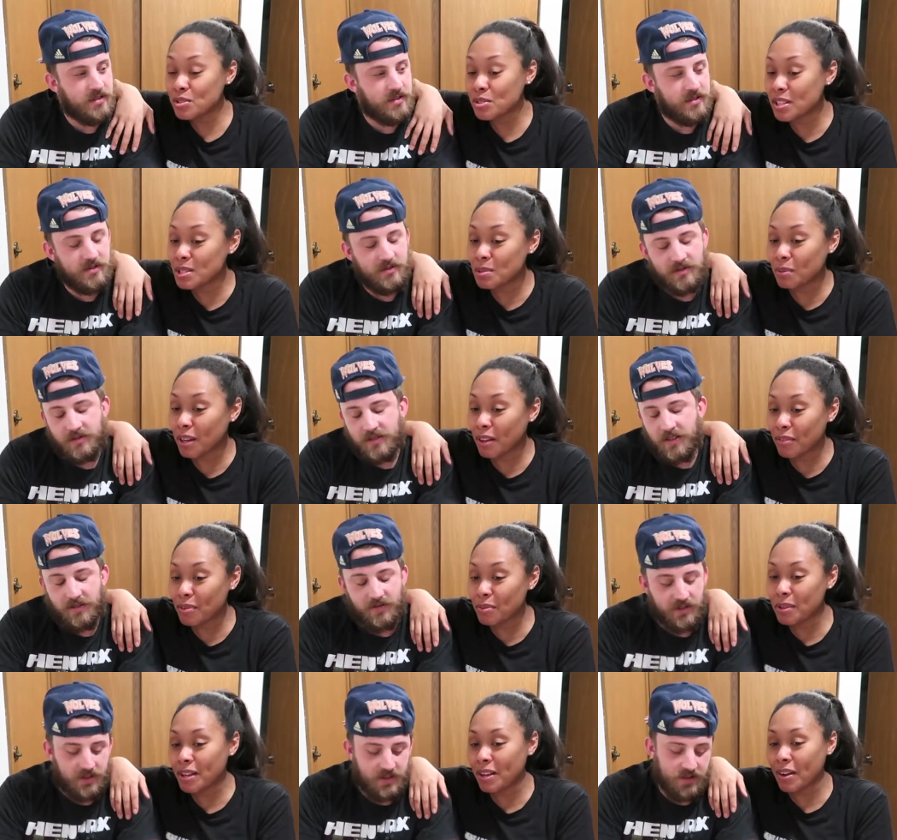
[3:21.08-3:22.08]
Speaker 1: do this whenever
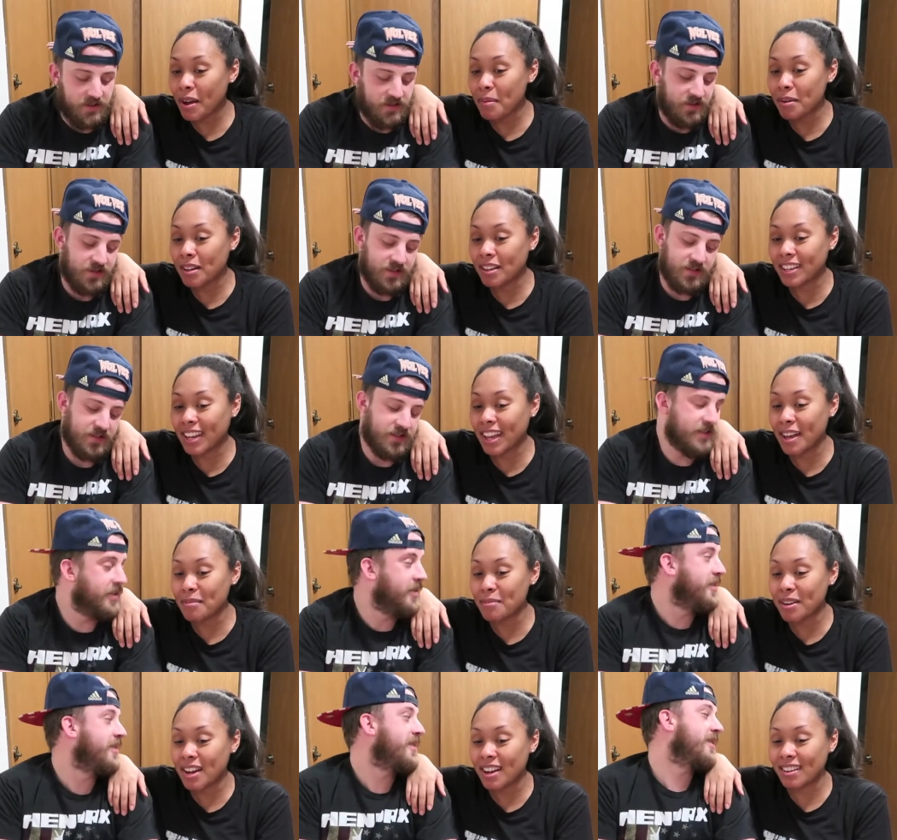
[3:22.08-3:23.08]
we grab on
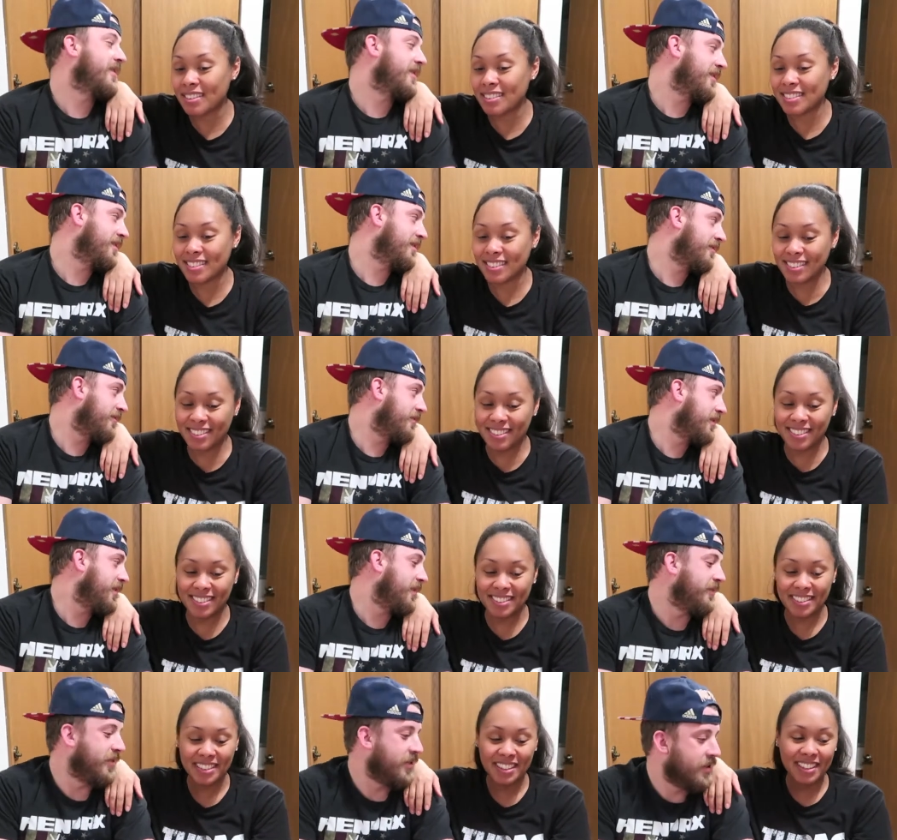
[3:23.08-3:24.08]
camera.
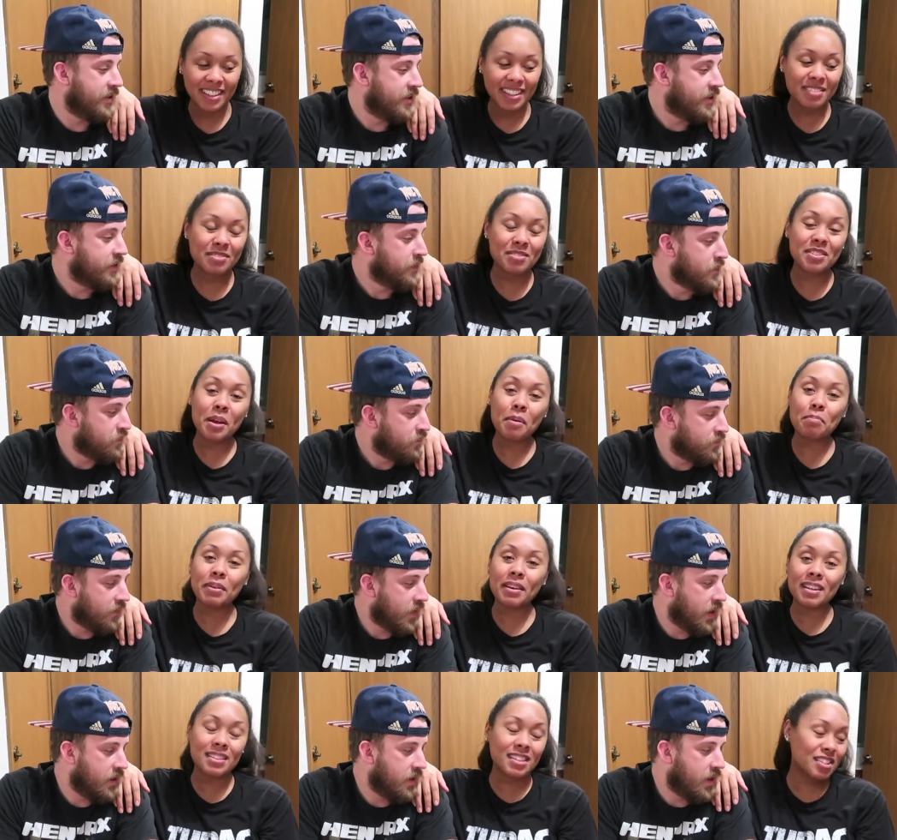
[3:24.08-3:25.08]
Whatever. Because we're not
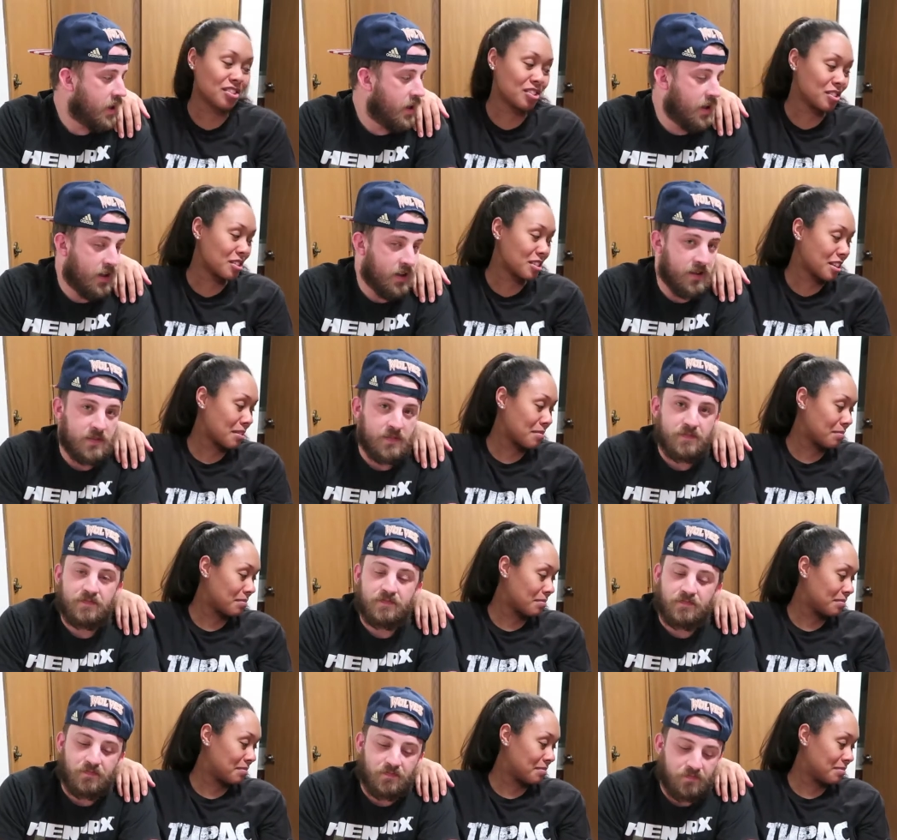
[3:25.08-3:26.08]
paying attention um, to
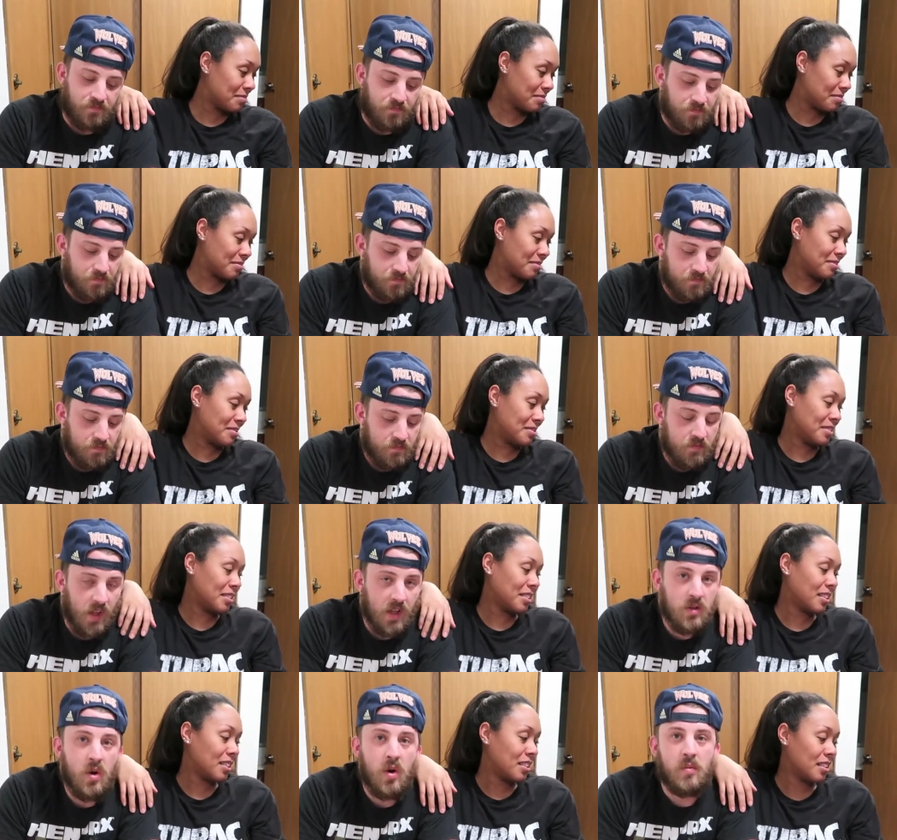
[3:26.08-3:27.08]
them.
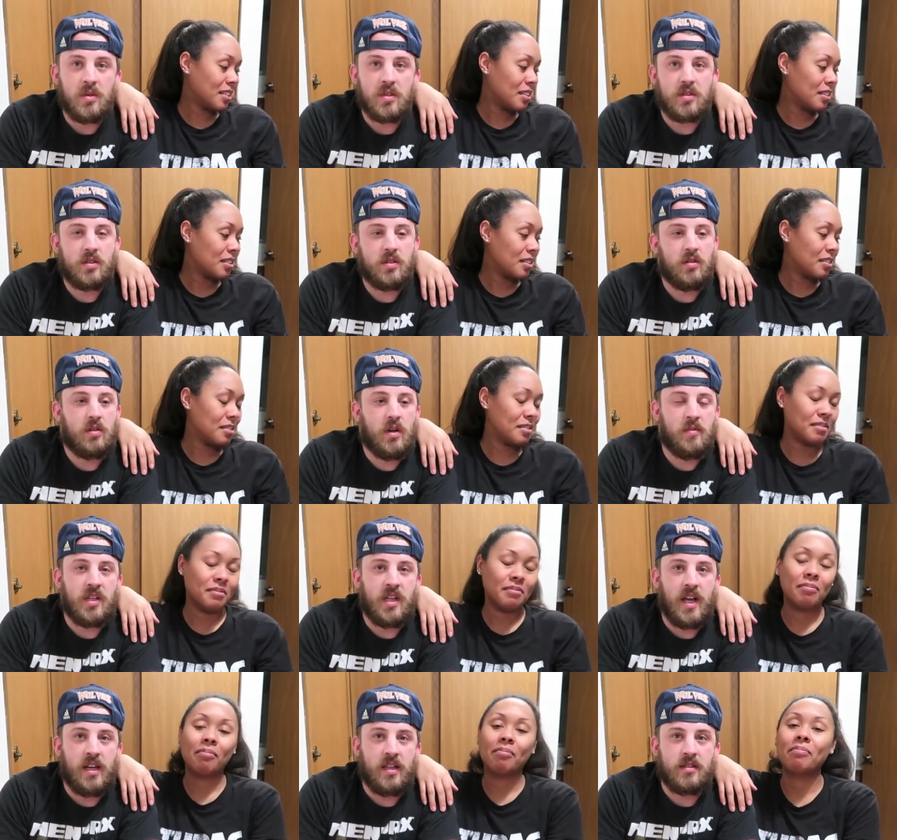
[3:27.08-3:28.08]
Speaker 2: No, but so I mean,
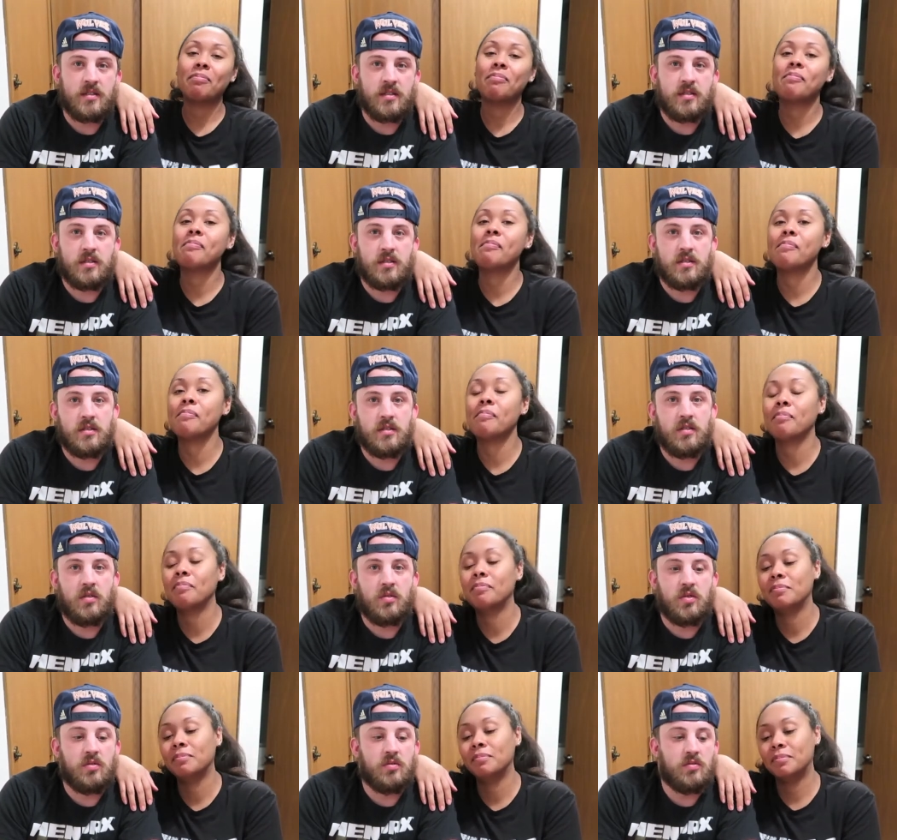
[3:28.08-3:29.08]
as you know,
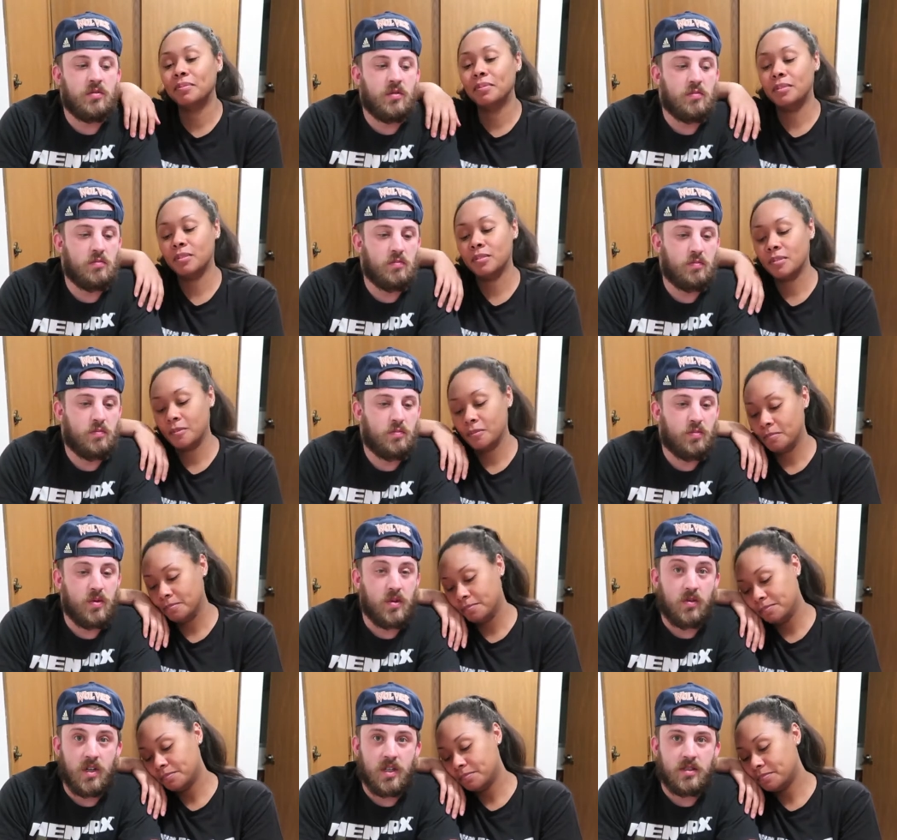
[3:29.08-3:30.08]
you
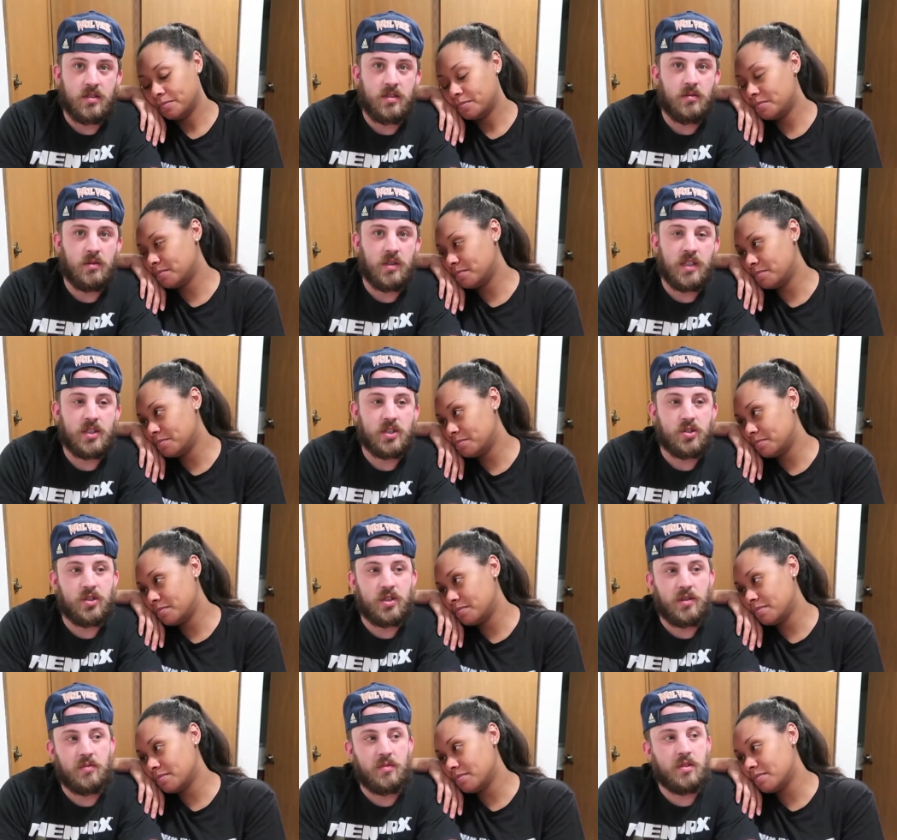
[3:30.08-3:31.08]
progress in your
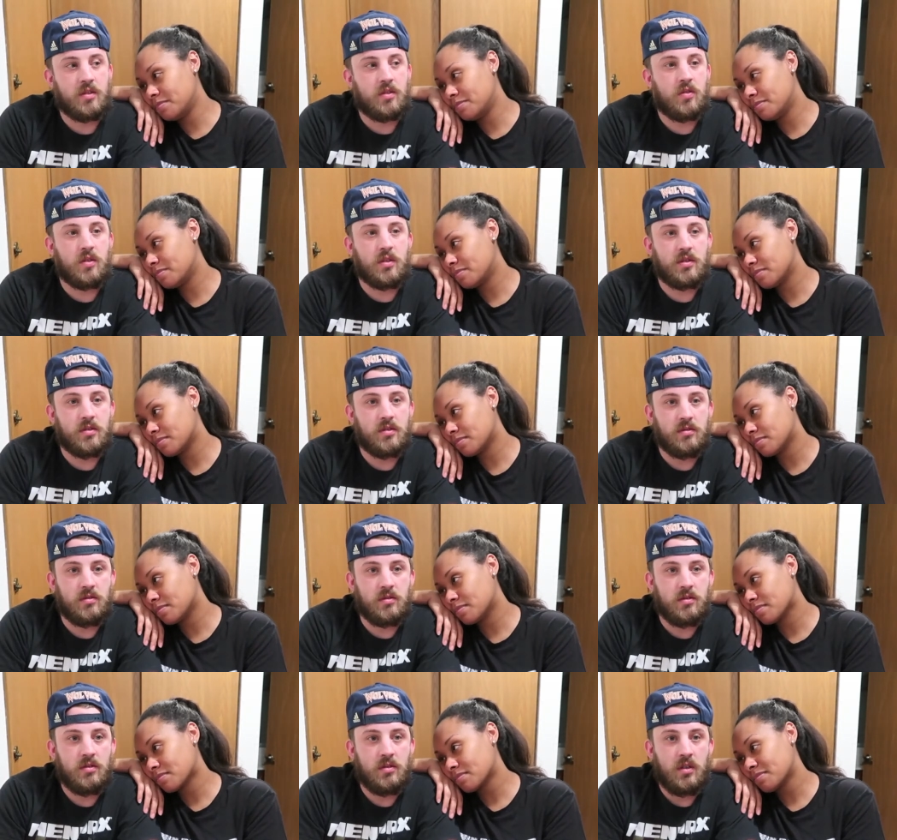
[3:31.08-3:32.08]
relationship, you're going to